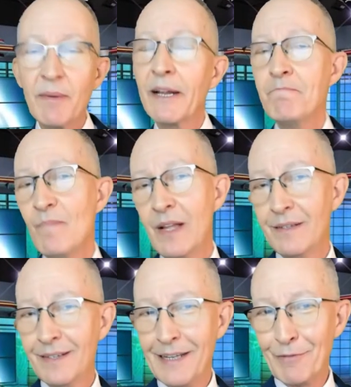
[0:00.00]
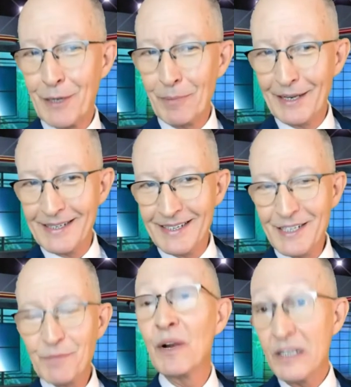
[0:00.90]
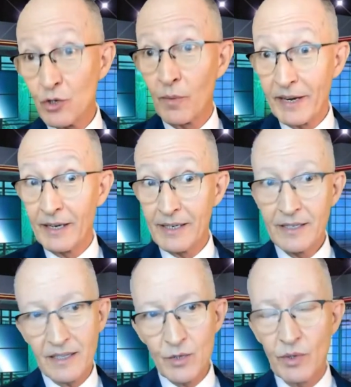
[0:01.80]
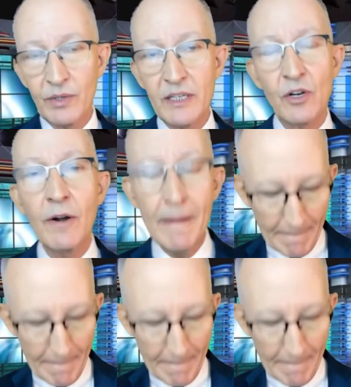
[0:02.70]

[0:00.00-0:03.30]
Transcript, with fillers: I'm like, I have a couple ideas, brainstorming ideas. That's what these are.